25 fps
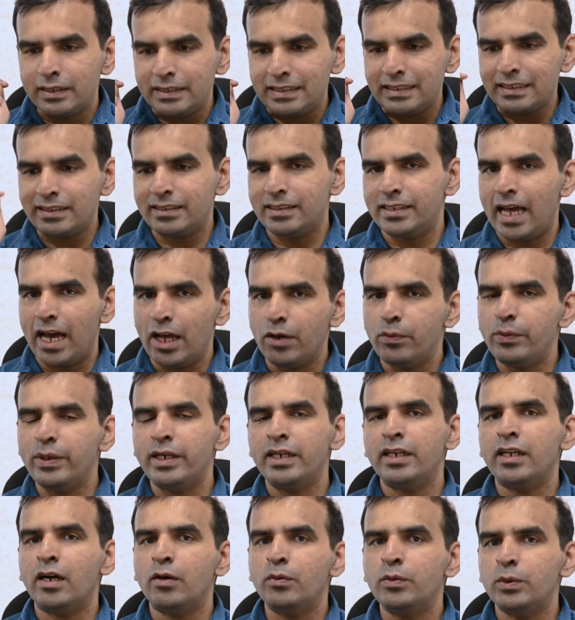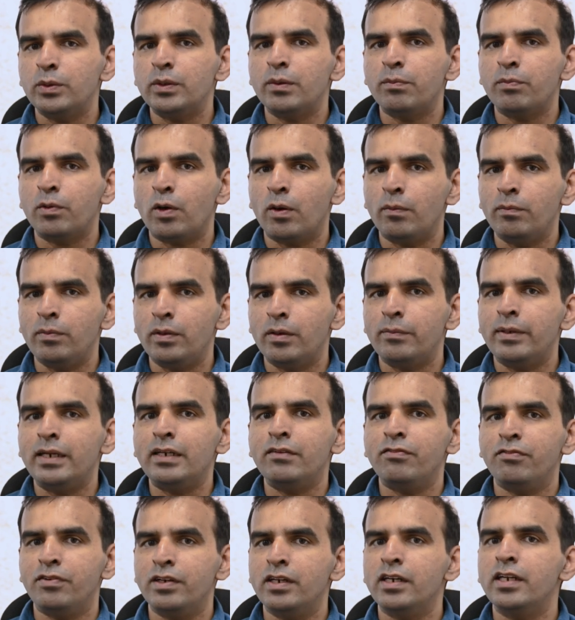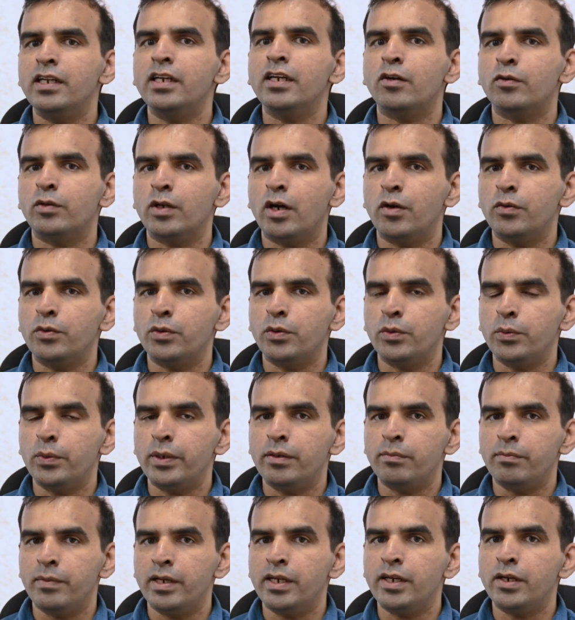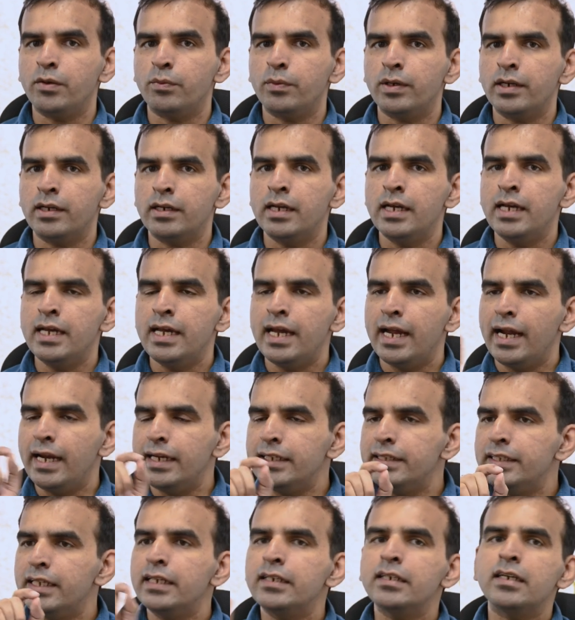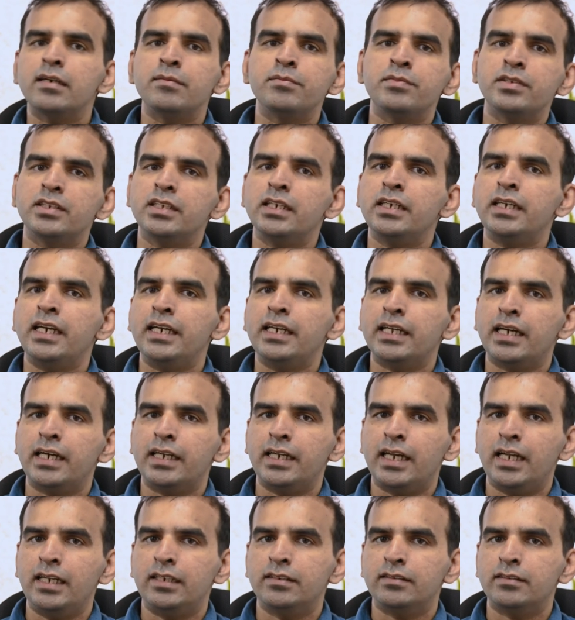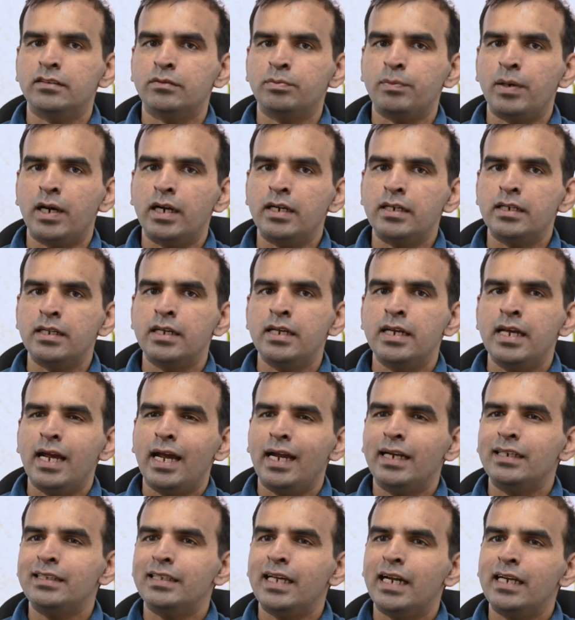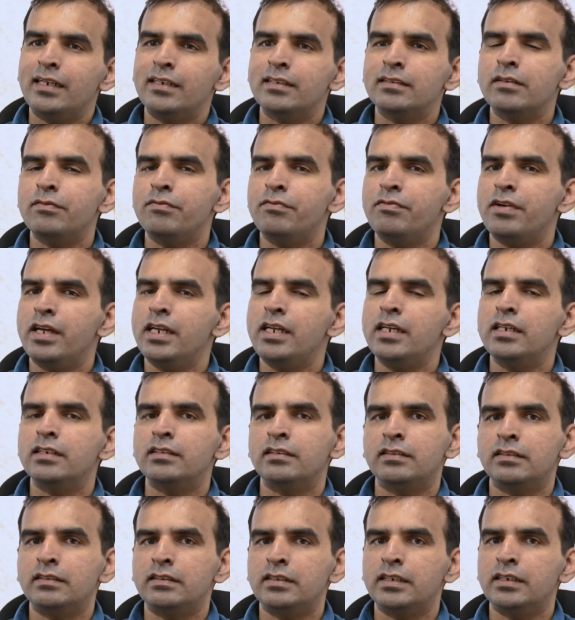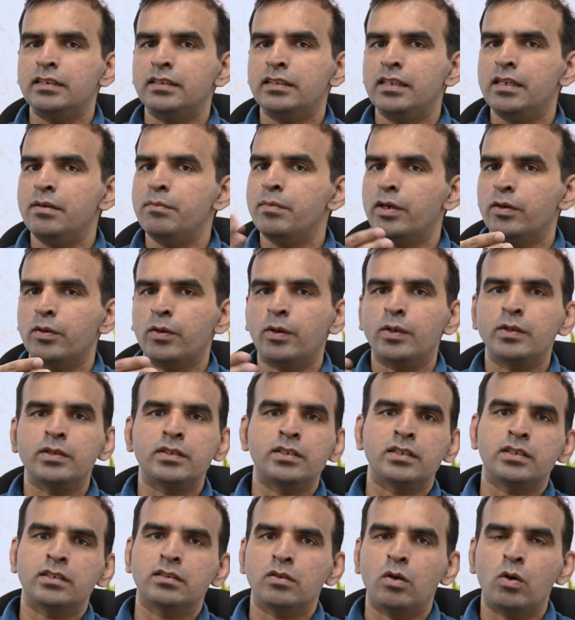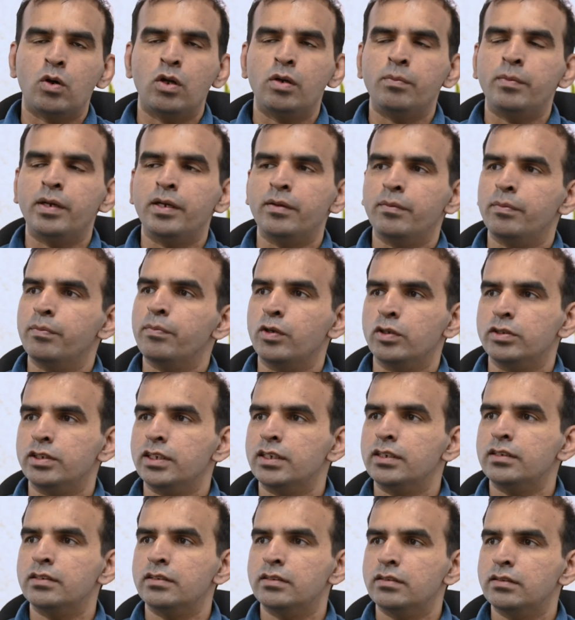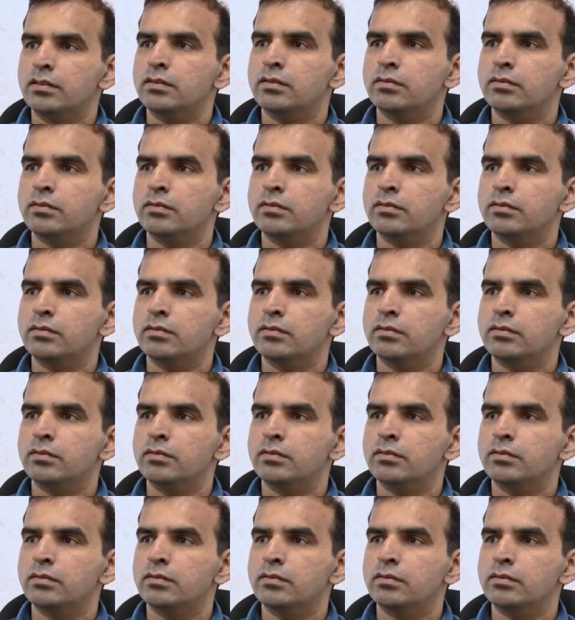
just narrowing down to the problem and figuring out how to do it, make it work, and then comes the data analysis part, and that is a very consistent theme across all my projects.